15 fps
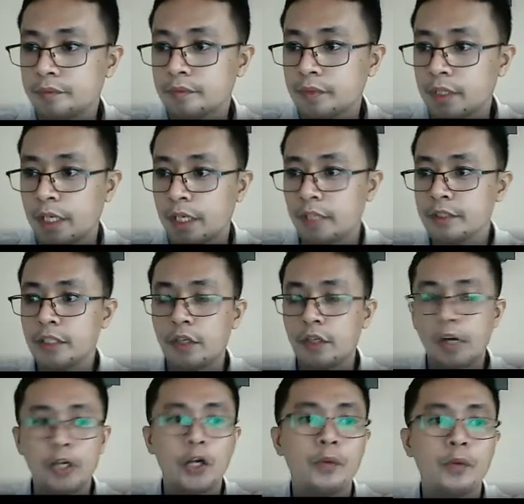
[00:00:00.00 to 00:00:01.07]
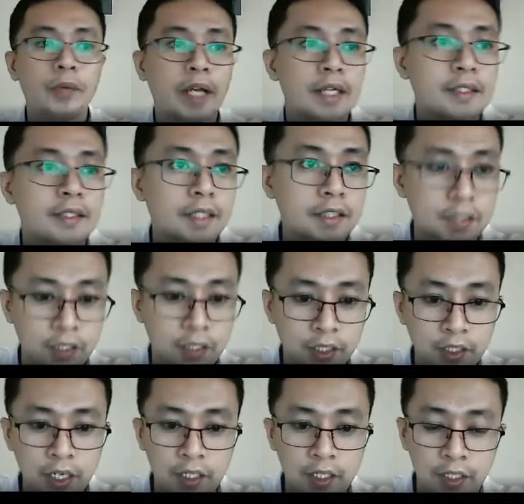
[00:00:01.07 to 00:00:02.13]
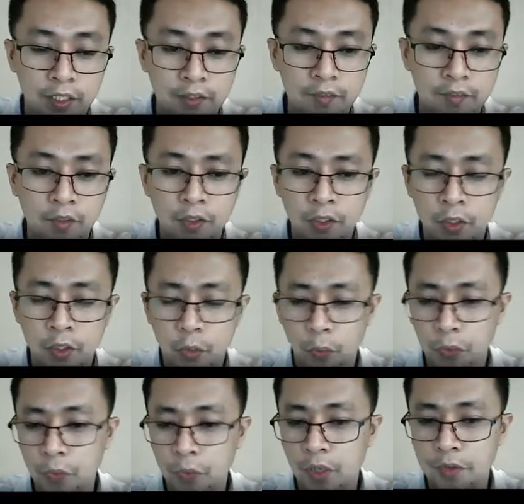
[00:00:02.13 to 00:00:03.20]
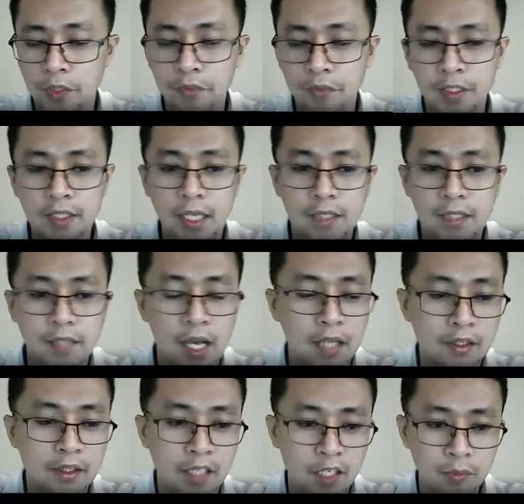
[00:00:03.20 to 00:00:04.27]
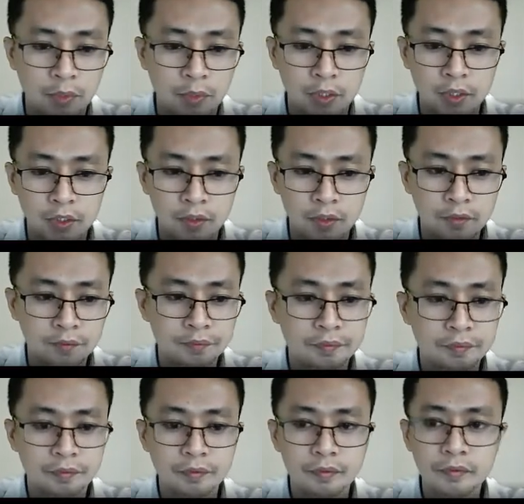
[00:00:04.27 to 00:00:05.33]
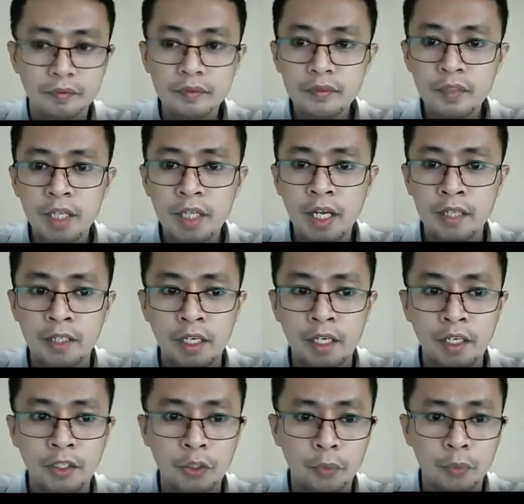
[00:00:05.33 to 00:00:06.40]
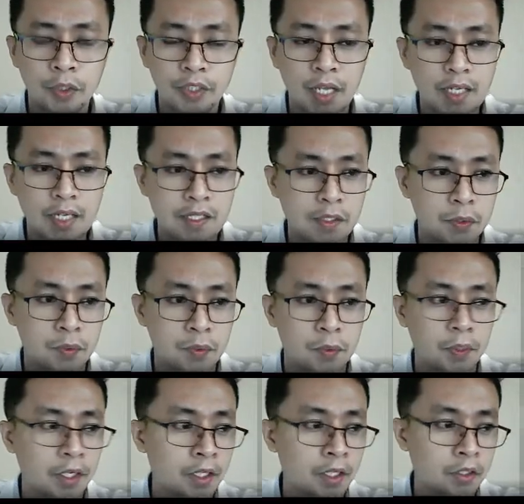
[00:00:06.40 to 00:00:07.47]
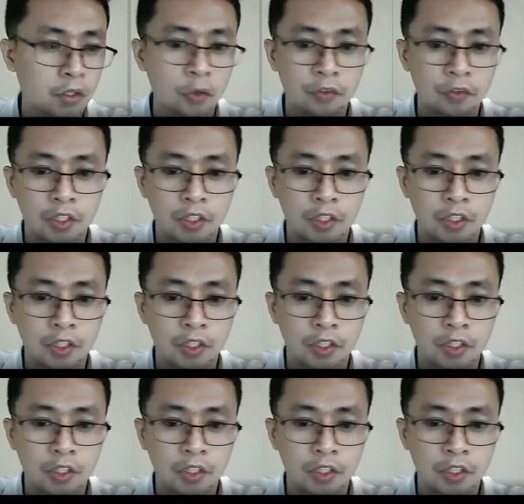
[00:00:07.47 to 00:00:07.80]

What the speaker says: Okay, so I hope class that's clear. Again, when you are given class a table, and then you were tasked to encode that